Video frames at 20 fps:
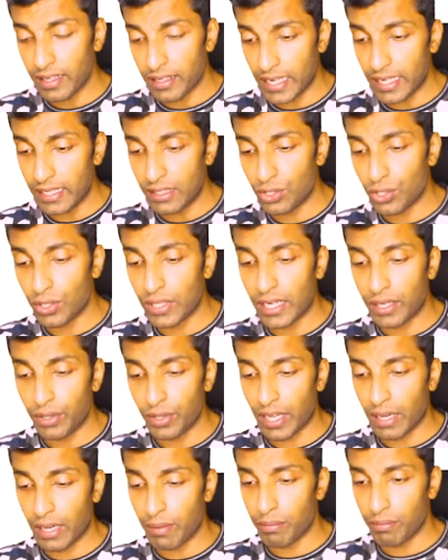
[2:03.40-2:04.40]
right? So that
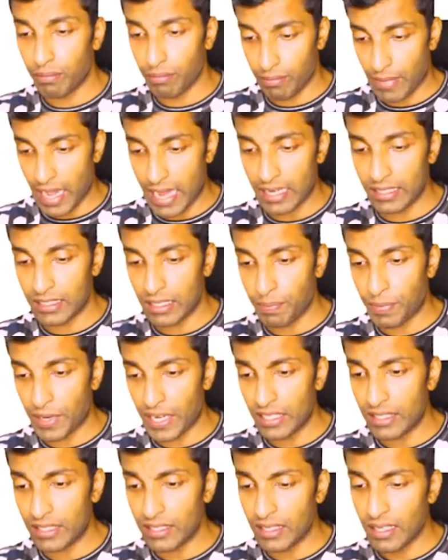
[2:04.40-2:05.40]
you can manage the
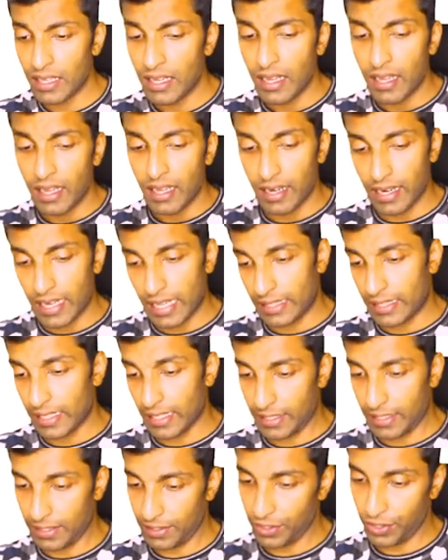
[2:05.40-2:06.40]
price like
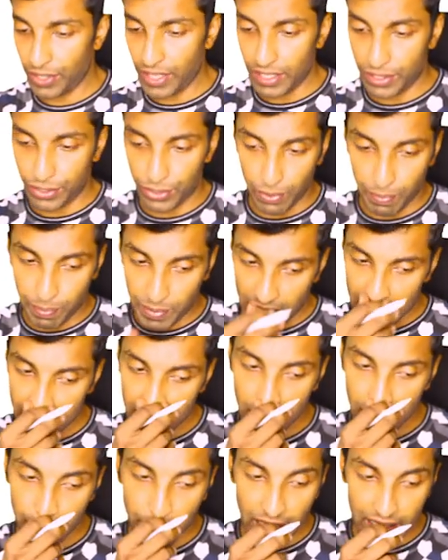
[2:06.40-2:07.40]
that. Okay, so price
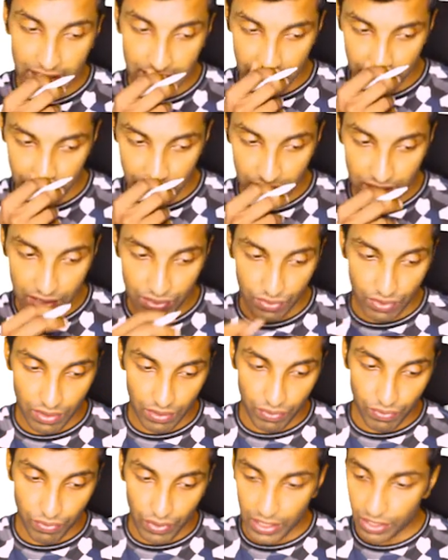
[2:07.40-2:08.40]
stabilization is
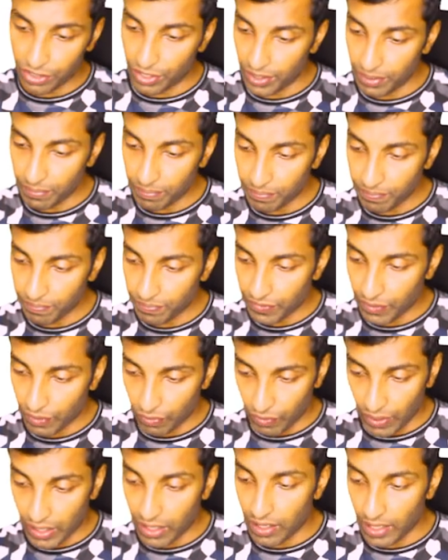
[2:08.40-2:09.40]
one thing,
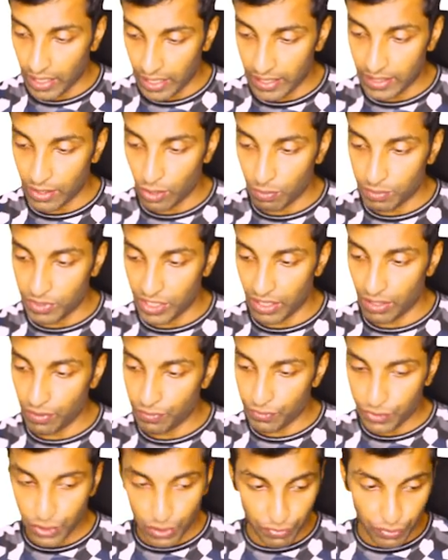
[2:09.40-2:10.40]
another
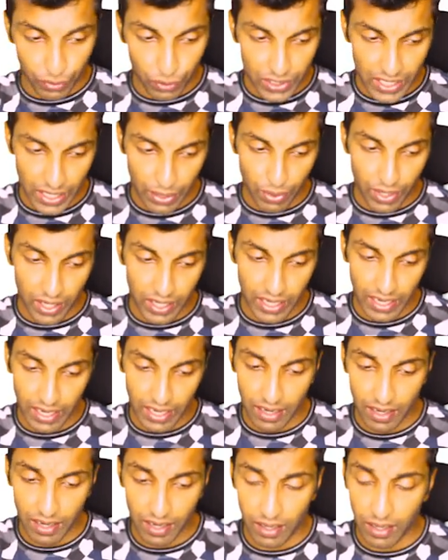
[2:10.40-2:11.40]
objective. So food security
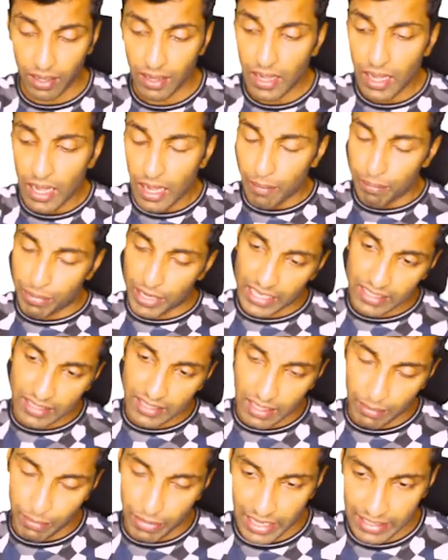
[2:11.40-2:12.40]
and price
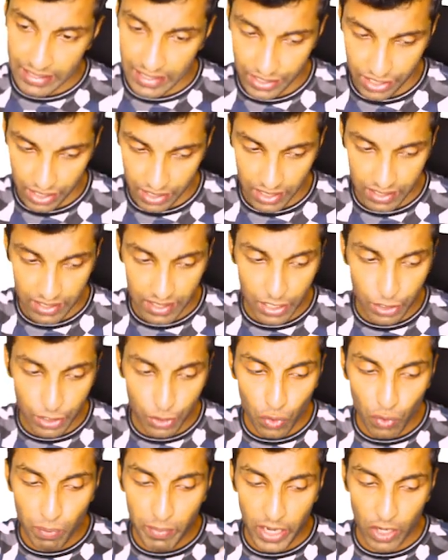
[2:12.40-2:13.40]
stabilization, these are the
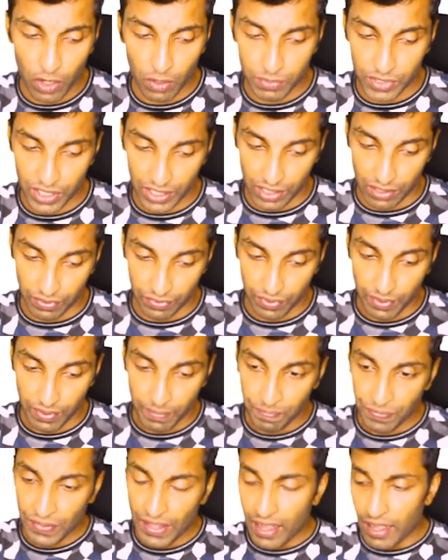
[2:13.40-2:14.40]
two main objectives.
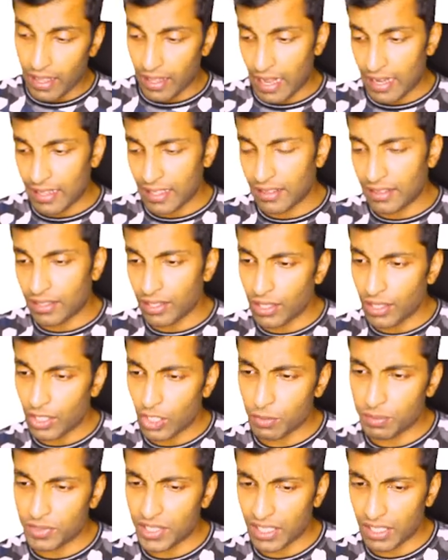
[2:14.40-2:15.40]
And the third
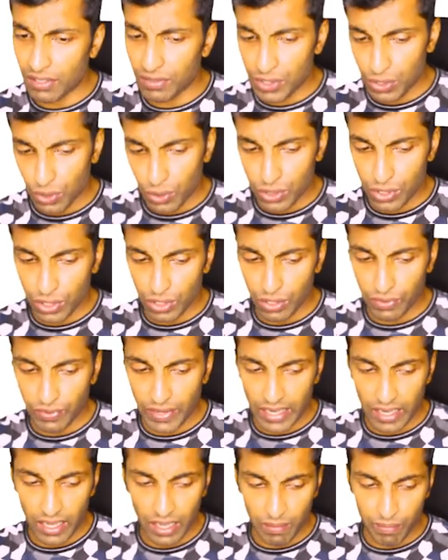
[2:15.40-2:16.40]
objective is also
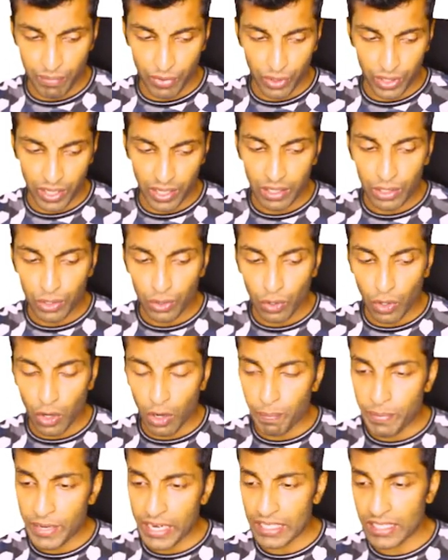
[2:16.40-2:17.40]
very important, to
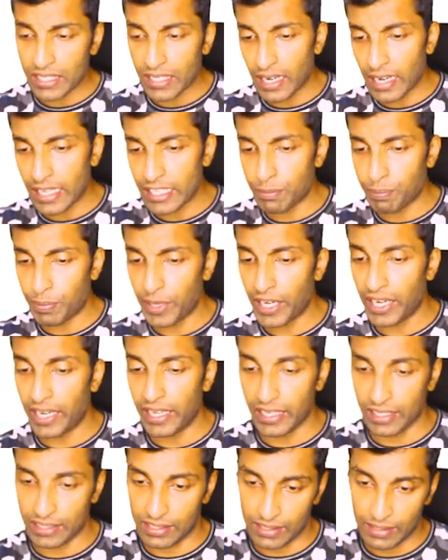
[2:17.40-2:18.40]
operationalize
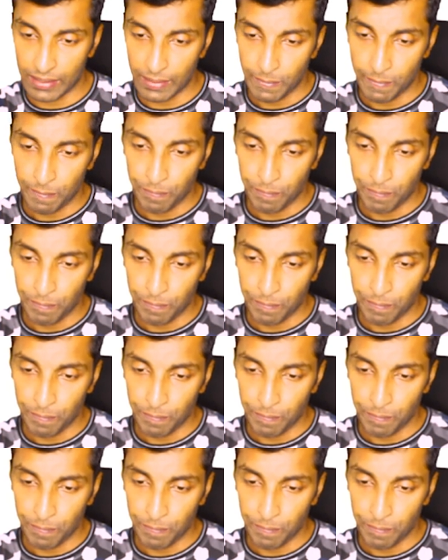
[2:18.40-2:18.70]
PDS,